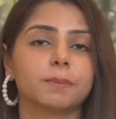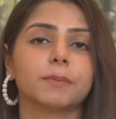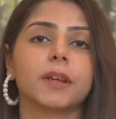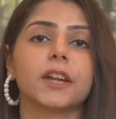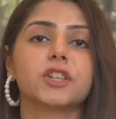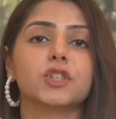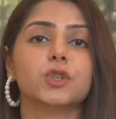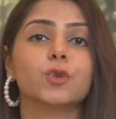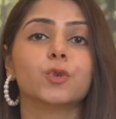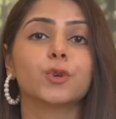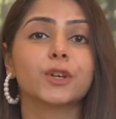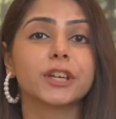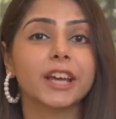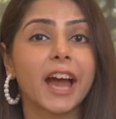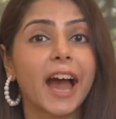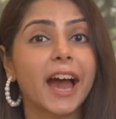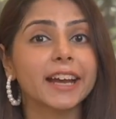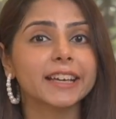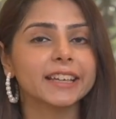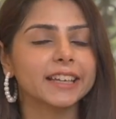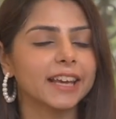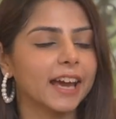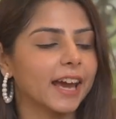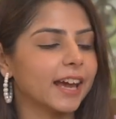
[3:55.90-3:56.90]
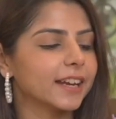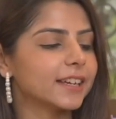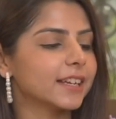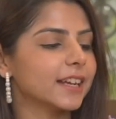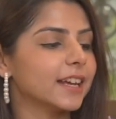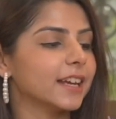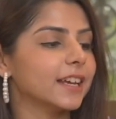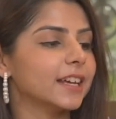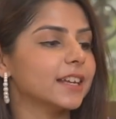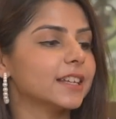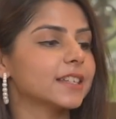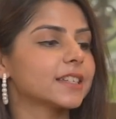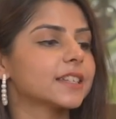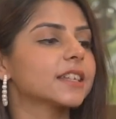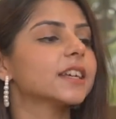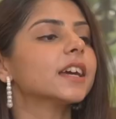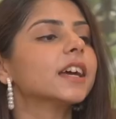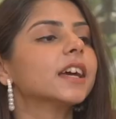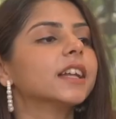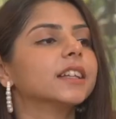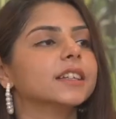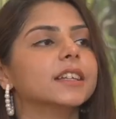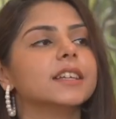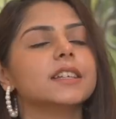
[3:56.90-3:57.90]
that you can get is
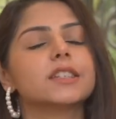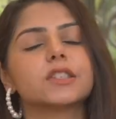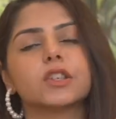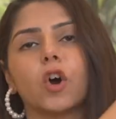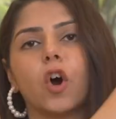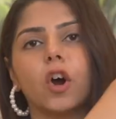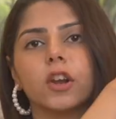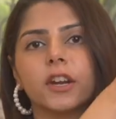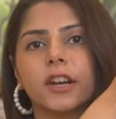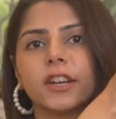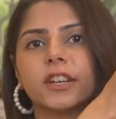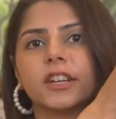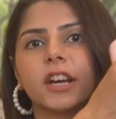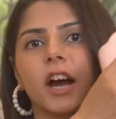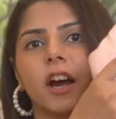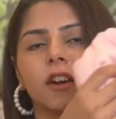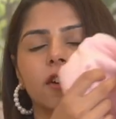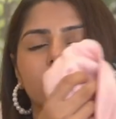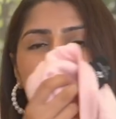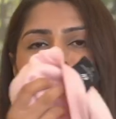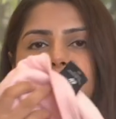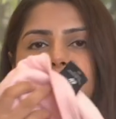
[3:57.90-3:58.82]
these solid colored